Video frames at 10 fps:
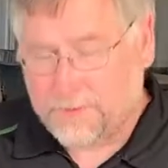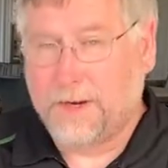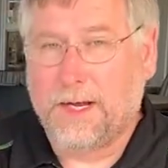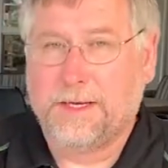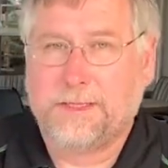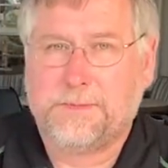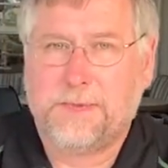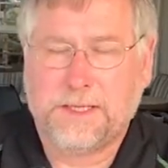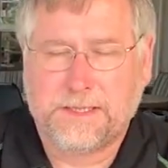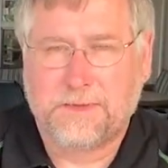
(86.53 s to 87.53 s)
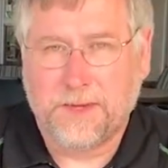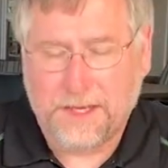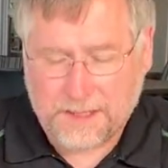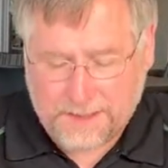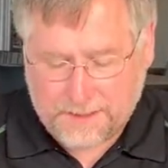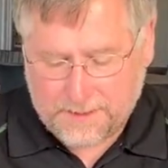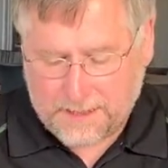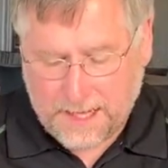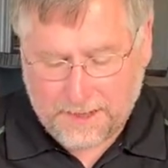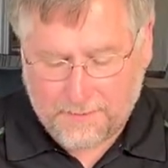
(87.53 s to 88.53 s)
grind this piece of meat into
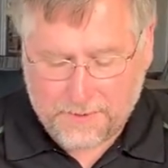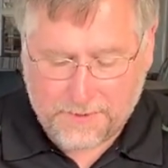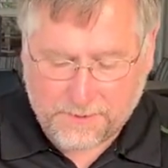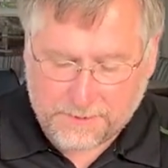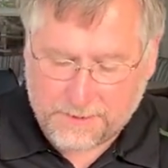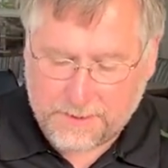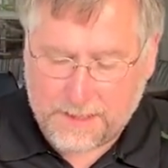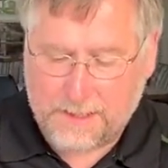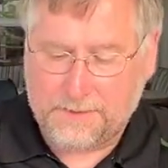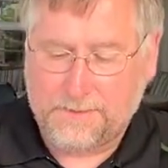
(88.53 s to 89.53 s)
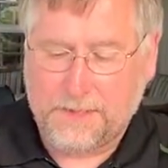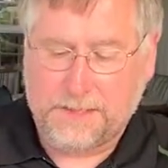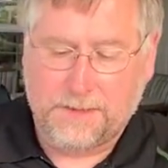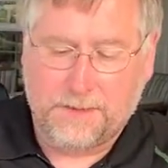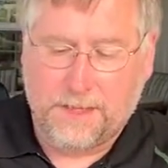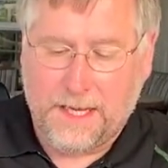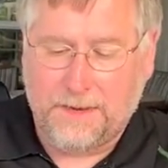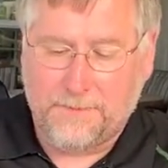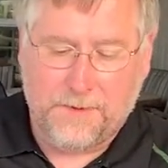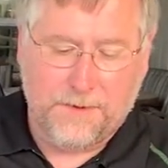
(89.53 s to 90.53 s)
Hamburg, makes good
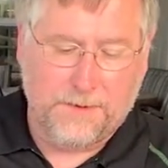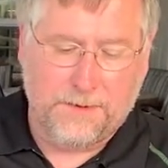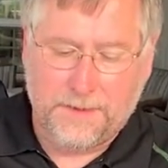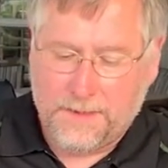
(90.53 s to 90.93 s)
Hamburg.